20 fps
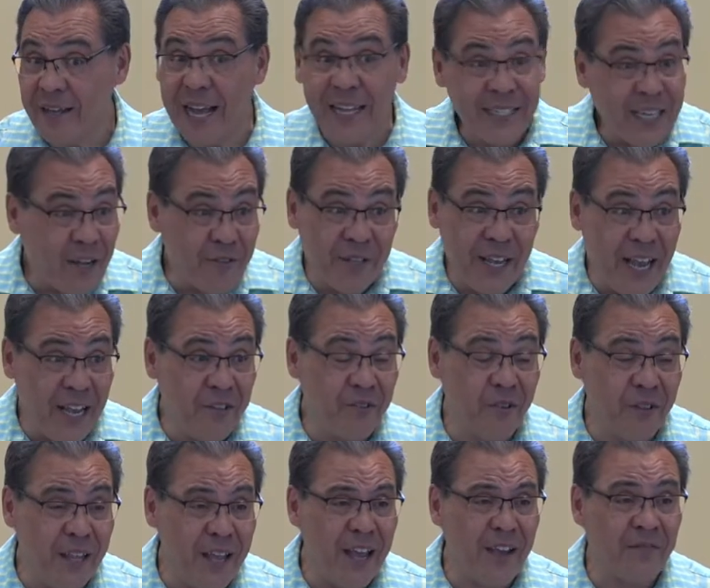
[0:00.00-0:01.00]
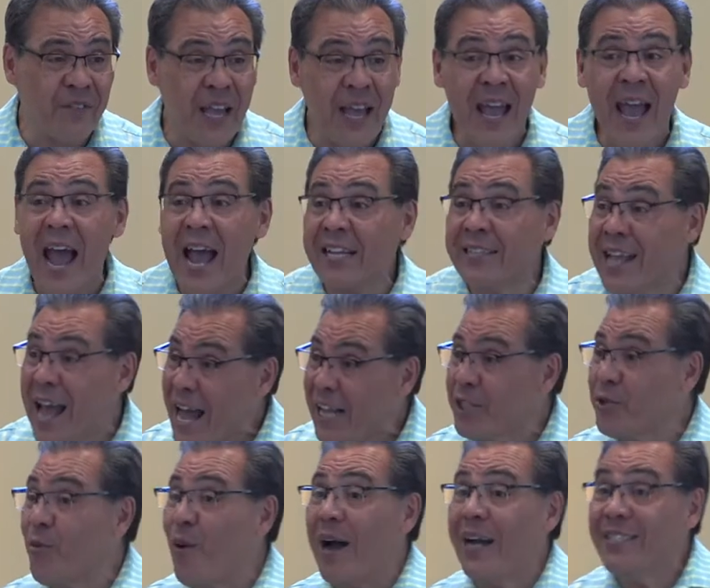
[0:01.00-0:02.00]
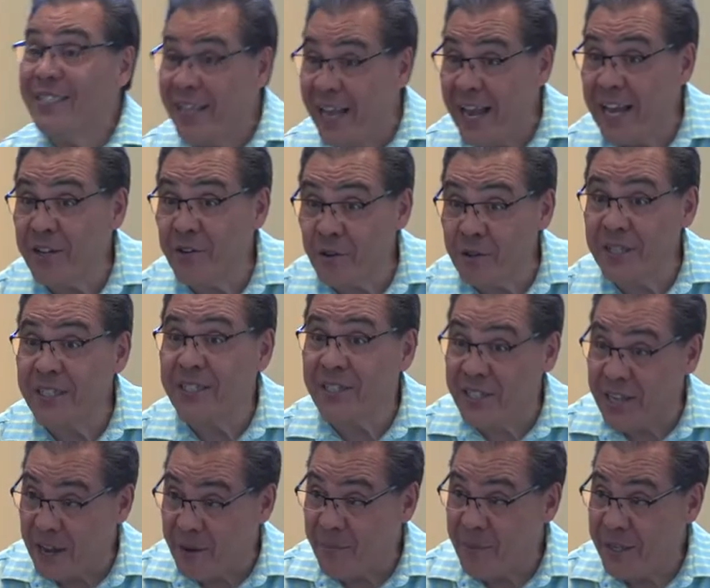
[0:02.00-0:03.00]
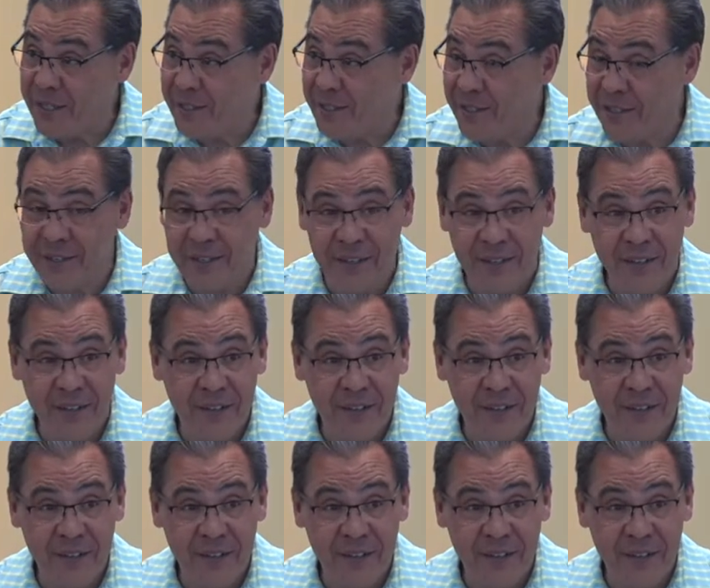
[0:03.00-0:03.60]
That's how Daniel lived. And that's why Daniel is summoned,